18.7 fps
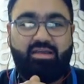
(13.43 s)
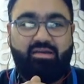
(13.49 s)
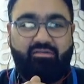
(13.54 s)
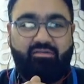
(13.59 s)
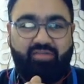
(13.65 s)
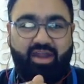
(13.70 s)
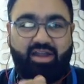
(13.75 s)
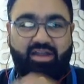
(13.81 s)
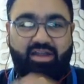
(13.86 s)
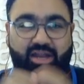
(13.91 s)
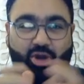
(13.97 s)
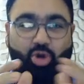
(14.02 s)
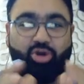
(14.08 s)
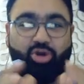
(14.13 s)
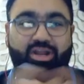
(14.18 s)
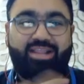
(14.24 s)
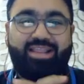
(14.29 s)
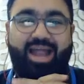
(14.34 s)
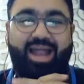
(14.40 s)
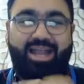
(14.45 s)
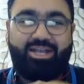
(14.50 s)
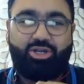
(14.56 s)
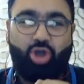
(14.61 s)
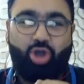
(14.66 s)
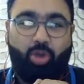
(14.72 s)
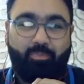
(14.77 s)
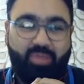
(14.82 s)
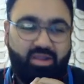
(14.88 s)
we are decoding that
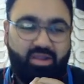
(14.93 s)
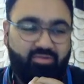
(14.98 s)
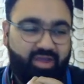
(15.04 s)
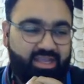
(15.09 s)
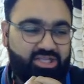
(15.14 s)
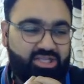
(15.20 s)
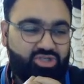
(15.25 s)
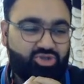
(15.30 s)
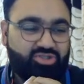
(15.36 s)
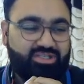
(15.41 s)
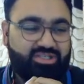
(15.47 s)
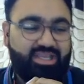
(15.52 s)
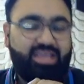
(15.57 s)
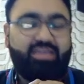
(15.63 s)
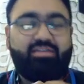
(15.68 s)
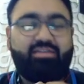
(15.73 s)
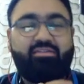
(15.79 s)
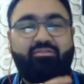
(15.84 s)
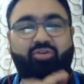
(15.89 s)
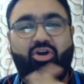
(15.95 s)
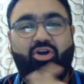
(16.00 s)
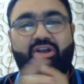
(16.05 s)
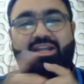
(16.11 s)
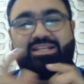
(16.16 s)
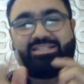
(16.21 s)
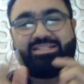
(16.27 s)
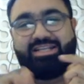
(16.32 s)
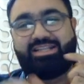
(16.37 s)
topic wise to see what
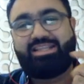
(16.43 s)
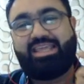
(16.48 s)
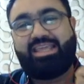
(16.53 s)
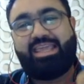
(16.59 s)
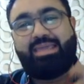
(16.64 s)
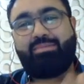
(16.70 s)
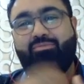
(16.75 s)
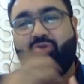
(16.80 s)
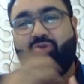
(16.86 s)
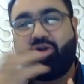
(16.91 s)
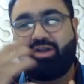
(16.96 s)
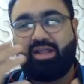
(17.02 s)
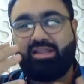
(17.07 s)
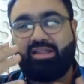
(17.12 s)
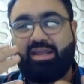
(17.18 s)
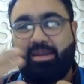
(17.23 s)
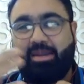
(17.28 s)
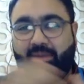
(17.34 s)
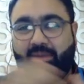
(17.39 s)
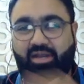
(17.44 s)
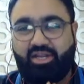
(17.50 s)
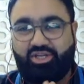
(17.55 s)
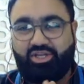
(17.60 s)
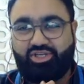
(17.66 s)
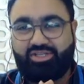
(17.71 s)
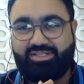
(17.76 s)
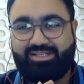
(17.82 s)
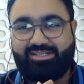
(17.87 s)
is the theme, what are the
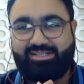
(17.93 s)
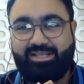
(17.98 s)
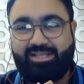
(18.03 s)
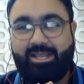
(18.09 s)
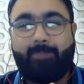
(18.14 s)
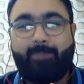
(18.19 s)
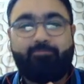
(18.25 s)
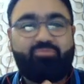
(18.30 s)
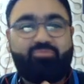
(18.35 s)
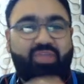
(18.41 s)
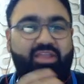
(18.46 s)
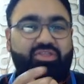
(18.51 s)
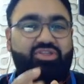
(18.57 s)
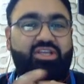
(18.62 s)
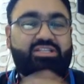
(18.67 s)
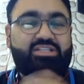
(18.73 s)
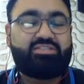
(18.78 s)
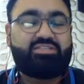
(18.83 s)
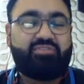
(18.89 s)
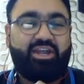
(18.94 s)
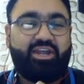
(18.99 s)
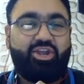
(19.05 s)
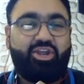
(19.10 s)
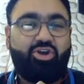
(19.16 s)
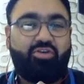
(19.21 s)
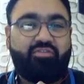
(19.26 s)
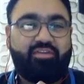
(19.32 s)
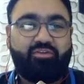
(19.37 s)
repetitions. In this
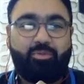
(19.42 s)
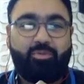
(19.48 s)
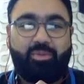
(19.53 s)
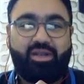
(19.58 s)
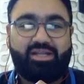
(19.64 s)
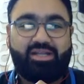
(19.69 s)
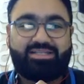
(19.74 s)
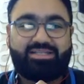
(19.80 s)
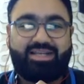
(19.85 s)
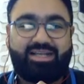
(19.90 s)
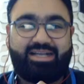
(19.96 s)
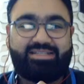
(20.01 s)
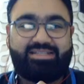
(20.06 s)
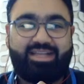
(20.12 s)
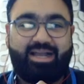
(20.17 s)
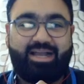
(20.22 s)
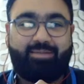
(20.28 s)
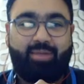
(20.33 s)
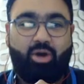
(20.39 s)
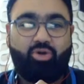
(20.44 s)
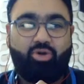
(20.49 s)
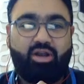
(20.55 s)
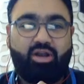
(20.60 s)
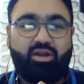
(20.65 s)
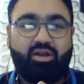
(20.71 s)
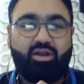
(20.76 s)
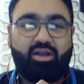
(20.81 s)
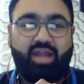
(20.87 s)
video, we will be discussing about
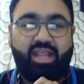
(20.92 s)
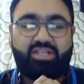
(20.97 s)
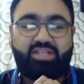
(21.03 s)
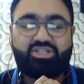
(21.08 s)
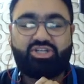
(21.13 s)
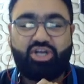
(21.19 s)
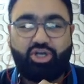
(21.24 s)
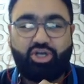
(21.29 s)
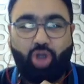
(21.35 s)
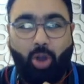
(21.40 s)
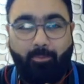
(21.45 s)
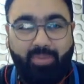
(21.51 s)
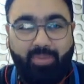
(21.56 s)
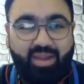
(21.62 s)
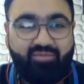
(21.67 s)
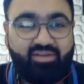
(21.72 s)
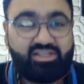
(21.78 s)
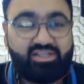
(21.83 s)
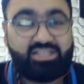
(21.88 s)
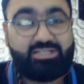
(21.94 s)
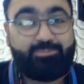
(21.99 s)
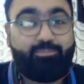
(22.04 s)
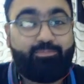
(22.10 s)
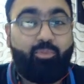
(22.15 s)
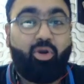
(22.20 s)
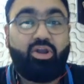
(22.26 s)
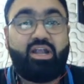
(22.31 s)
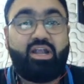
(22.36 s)
the next topic, which is
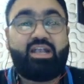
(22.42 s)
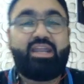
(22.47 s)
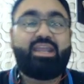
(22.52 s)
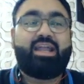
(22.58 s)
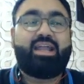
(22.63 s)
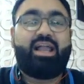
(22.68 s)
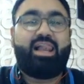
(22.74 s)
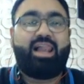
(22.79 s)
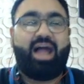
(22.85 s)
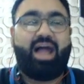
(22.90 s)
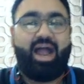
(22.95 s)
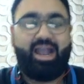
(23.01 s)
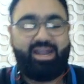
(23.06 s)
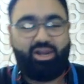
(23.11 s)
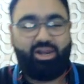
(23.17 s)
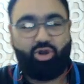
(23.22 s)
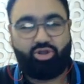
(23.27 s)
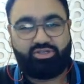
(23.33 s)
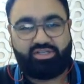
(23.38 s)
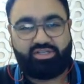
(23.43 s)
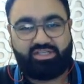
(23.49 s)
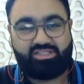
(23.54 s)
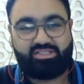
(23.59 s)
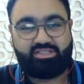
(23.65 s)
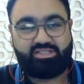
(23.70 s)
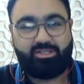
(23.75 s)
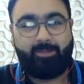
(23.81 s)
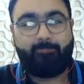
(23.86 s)
political
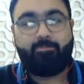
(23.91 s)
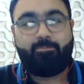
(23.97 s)
ideologies.